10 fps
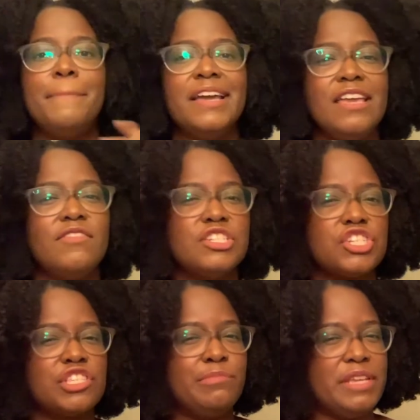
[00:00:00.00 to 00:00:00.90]
But even
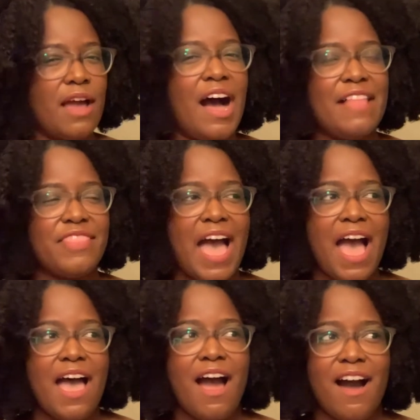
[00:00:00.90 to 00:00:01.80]
just beyond
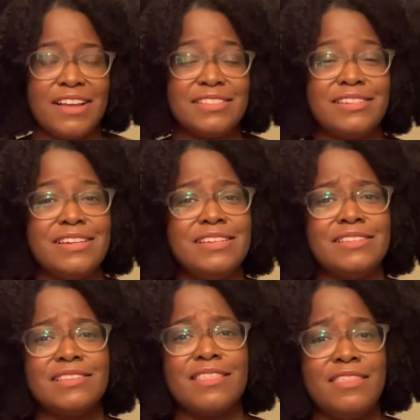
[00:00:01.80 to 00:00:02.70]
that, Asta
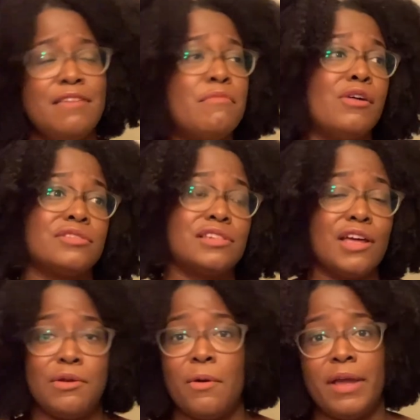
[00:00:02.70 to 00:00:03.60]
is the most
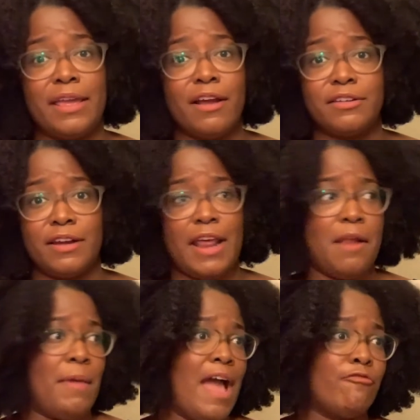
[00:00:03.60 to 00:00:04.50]
annoying character in
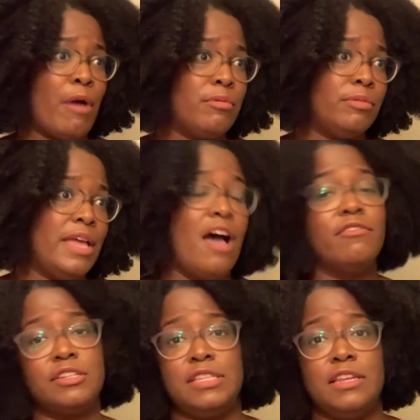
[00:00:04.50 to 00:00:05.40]
anime I've probably
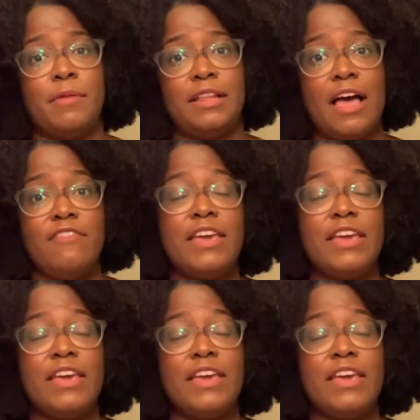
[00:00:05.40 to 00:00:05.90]
ever seen in my life.